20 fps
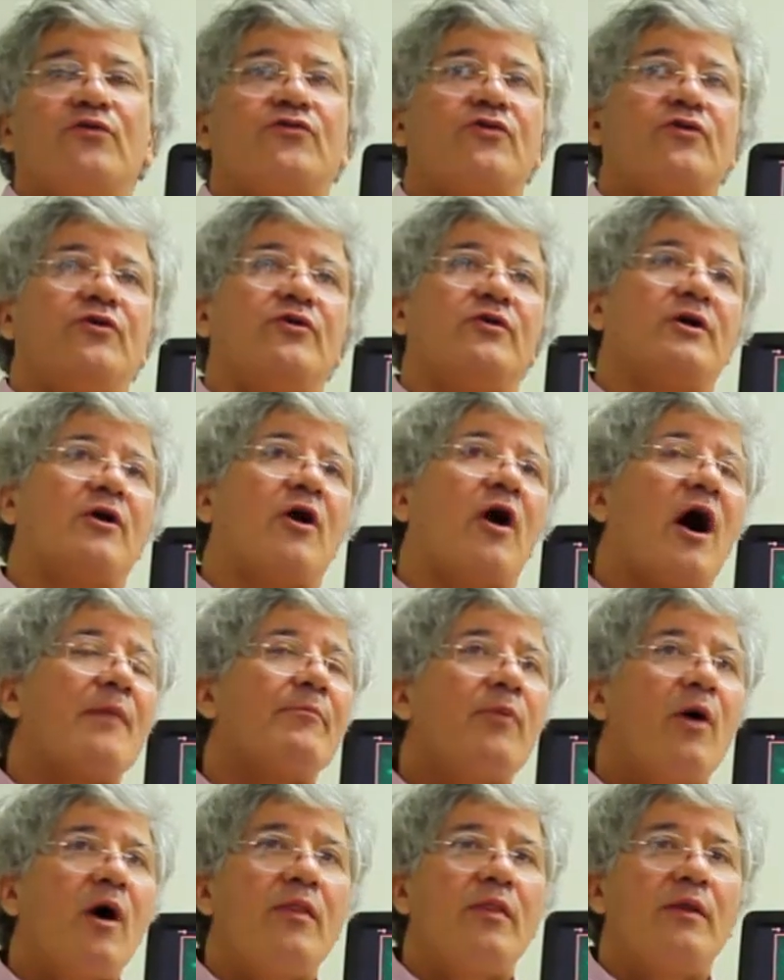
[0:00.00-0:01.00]
So you can
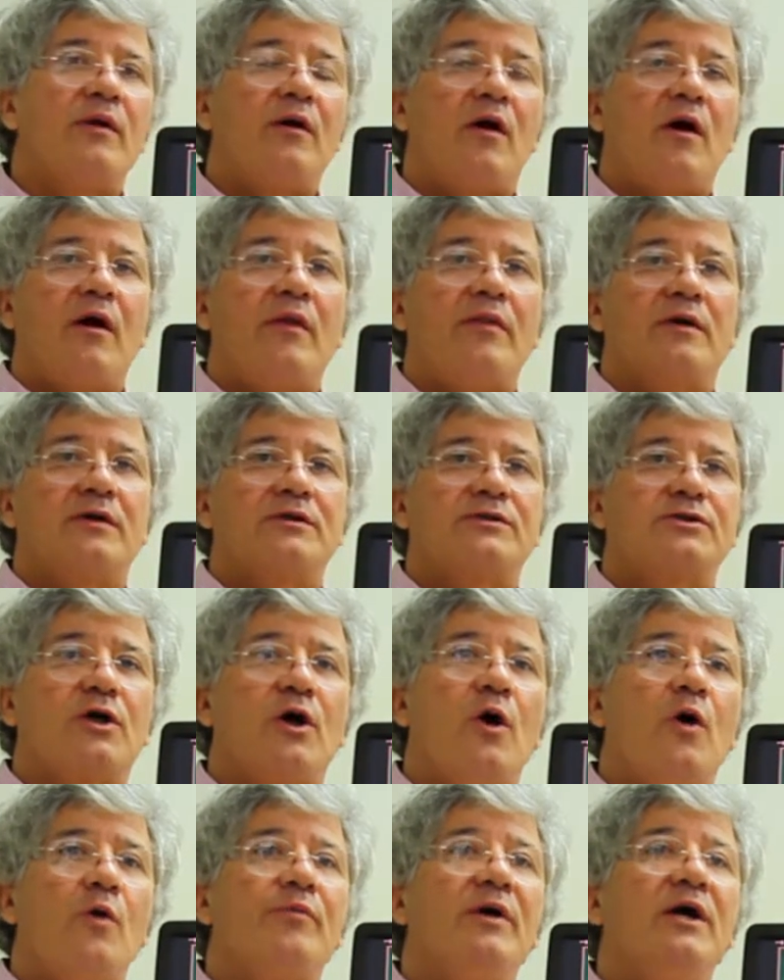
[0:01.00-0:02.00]
hop on the, on the
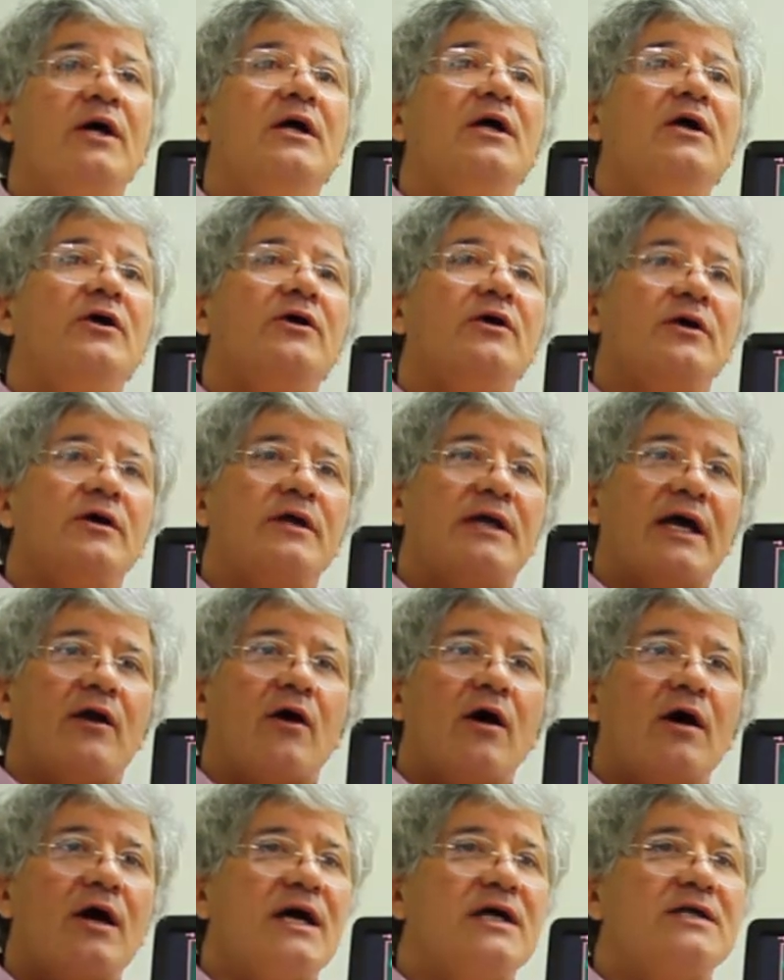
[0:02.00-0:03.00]
scope, you get
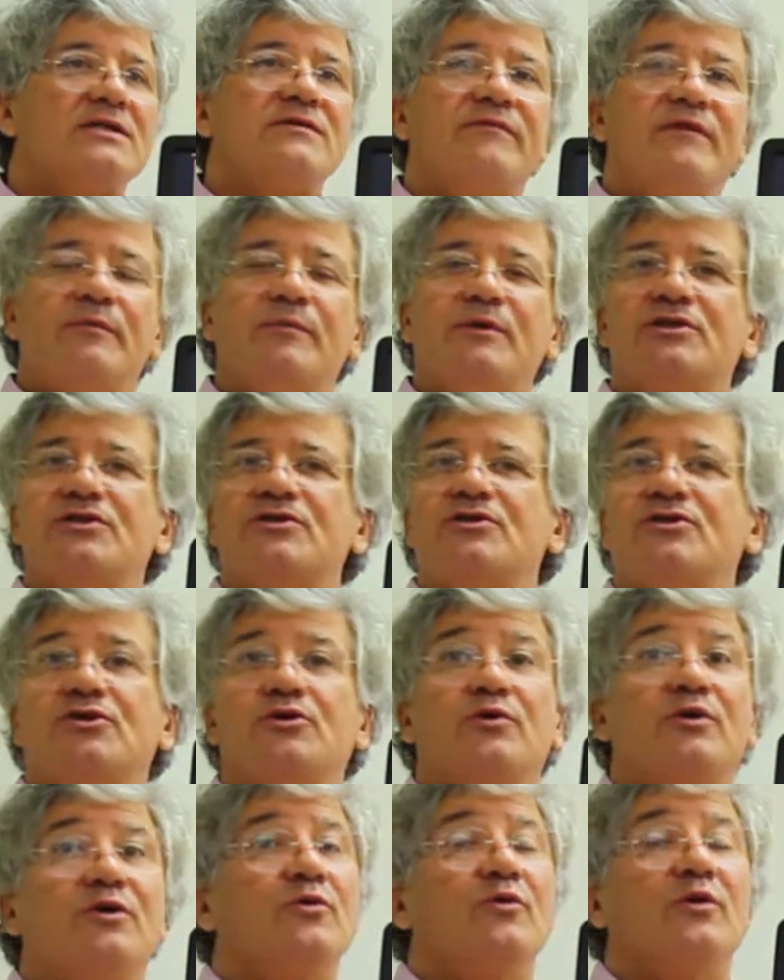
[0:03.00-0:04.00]
all kinds of images,
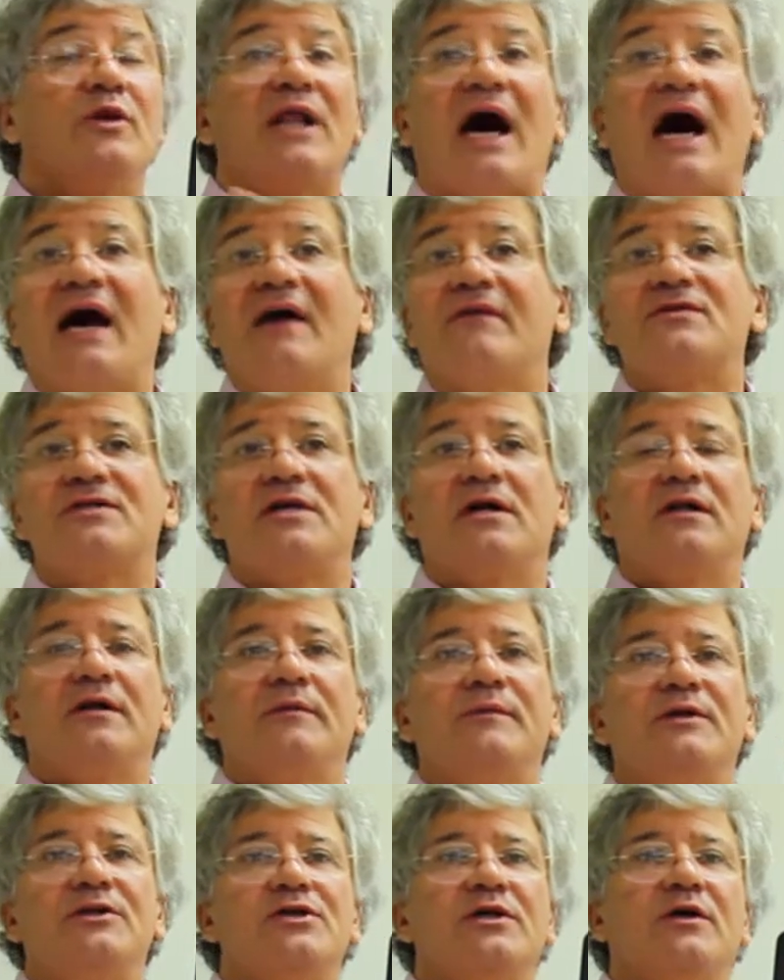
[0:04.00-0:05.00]
you can do live cell
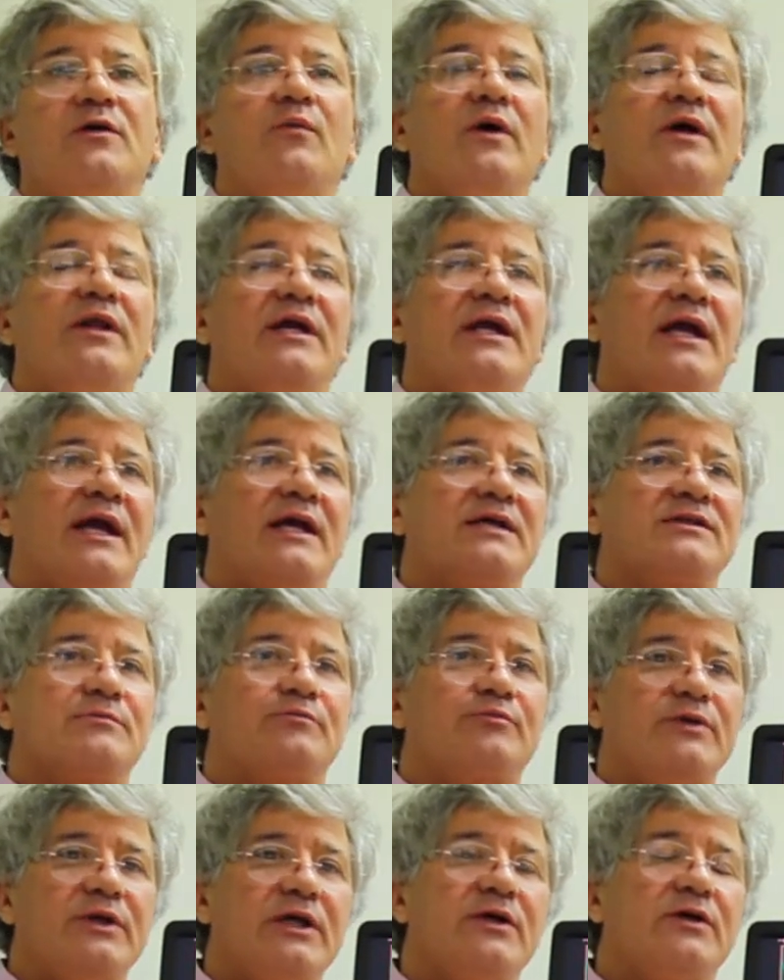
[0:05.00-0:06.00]
imaging with it, it has a
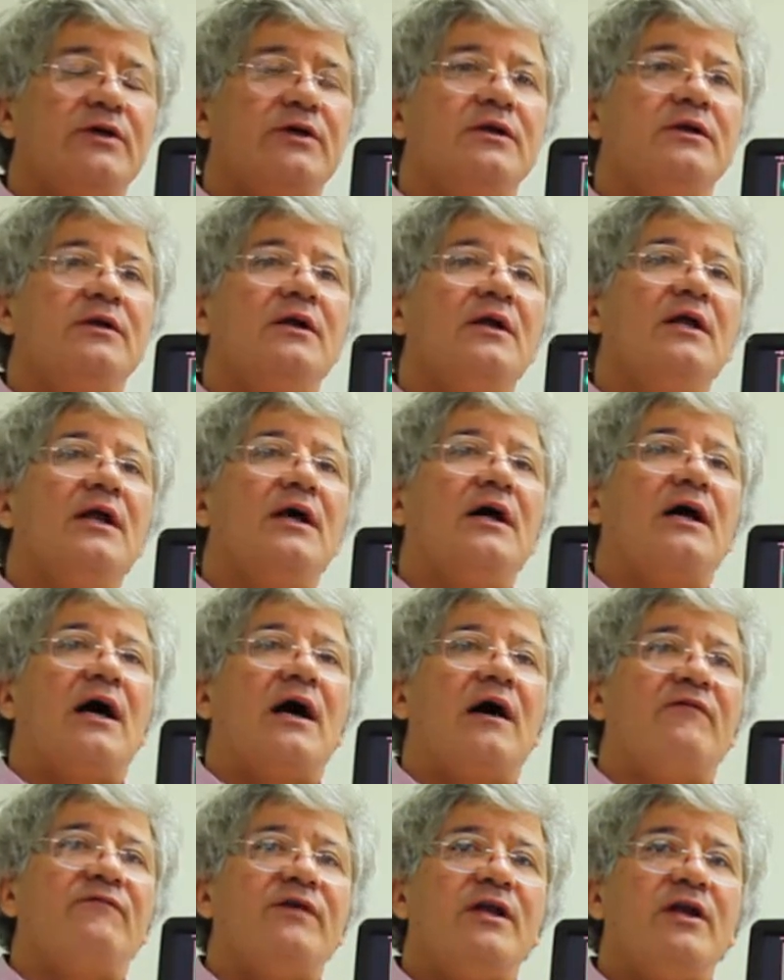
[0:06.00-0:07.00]
pretty good
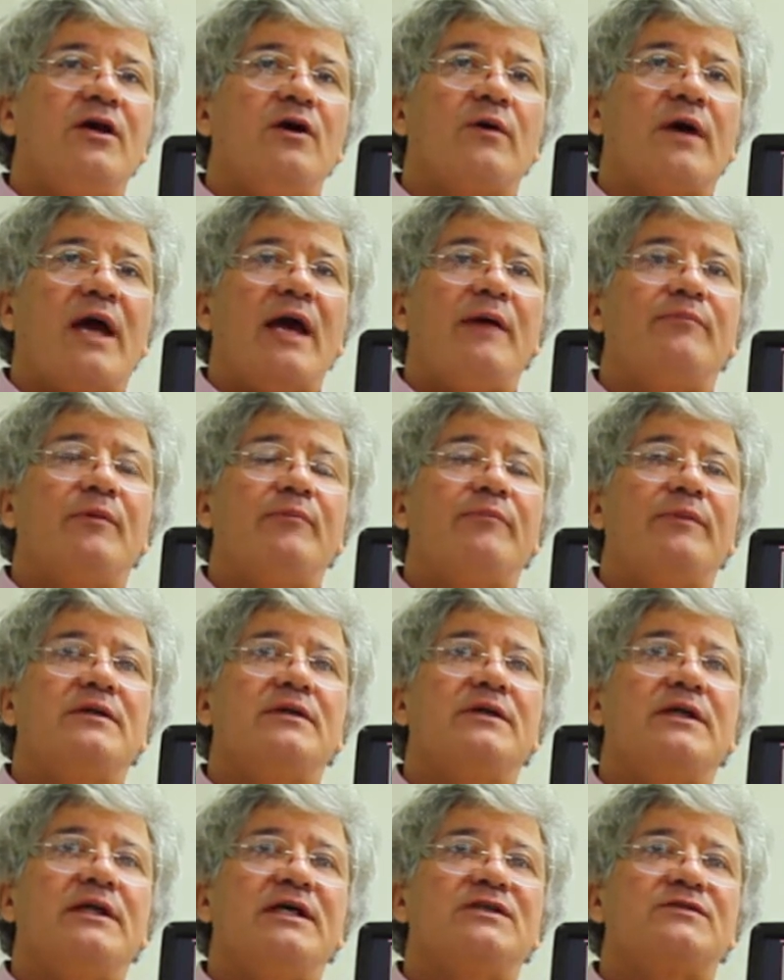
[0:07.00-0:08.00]
uh, video
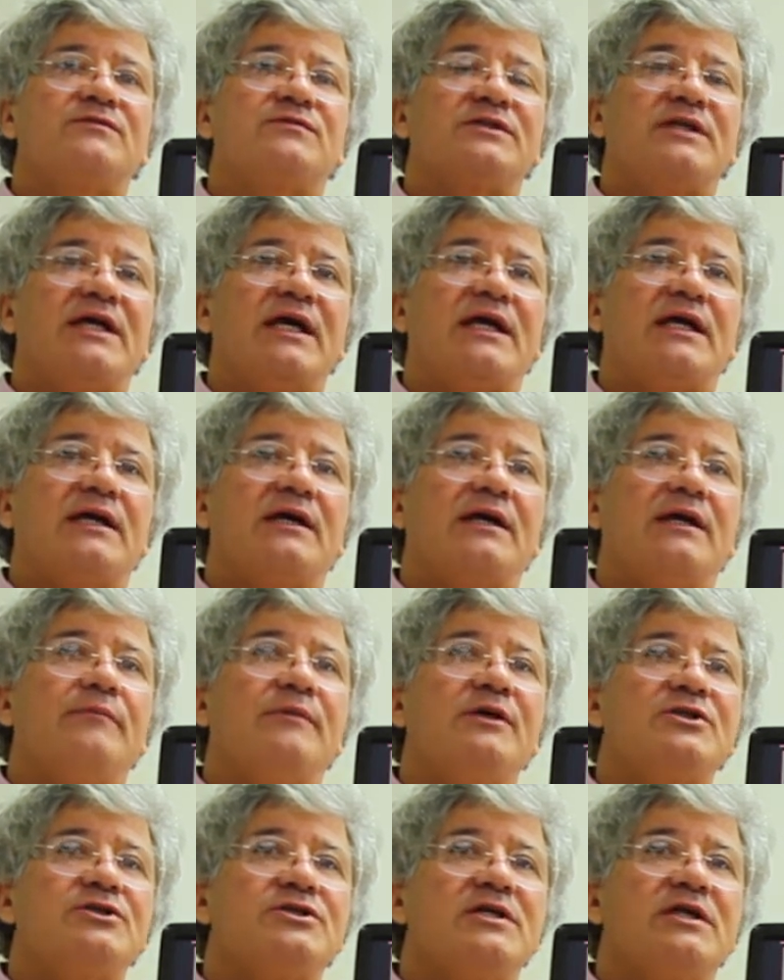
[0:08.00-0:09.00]
capabilities for taking
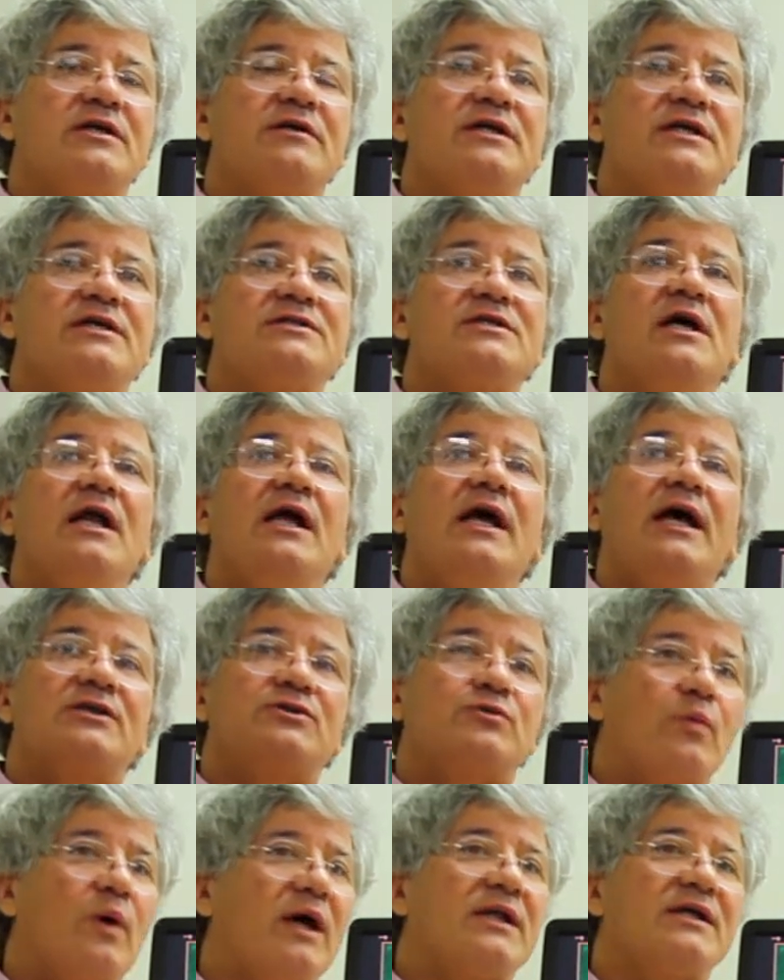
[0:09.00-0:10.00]
image series,
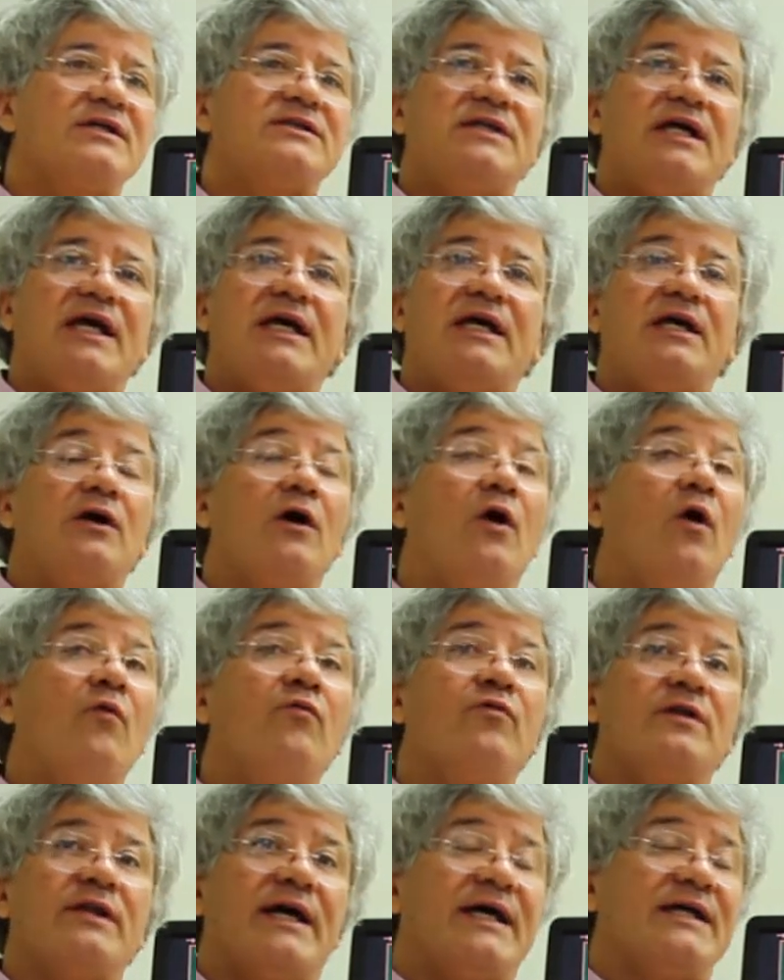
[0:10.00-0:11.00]
as well as taking
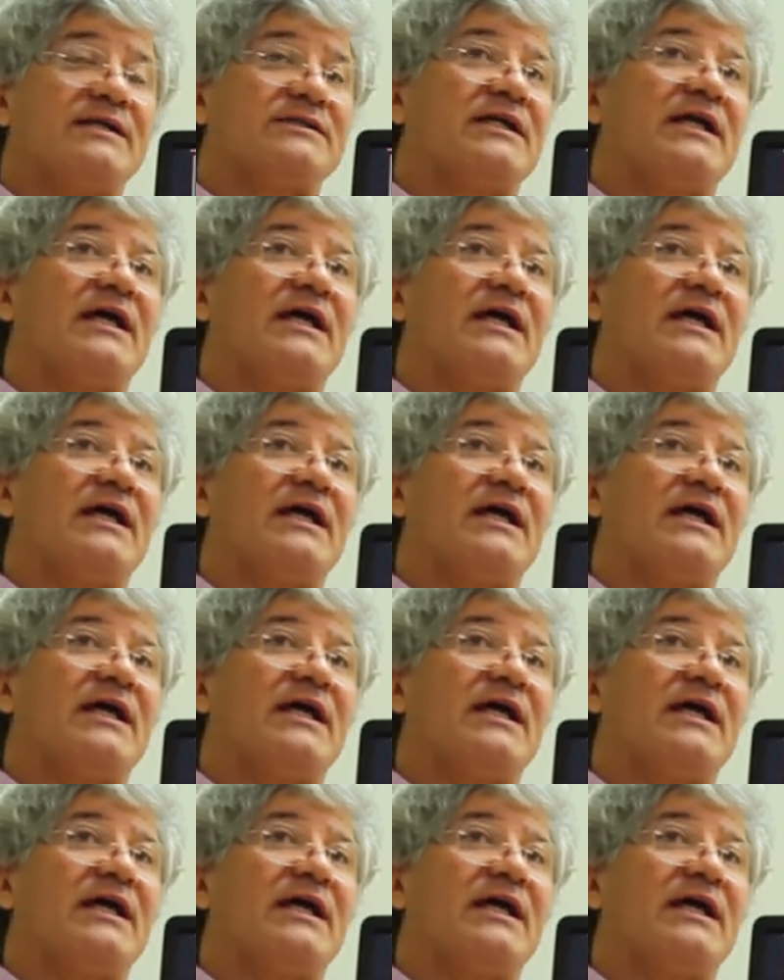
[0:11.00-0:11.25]
overlays.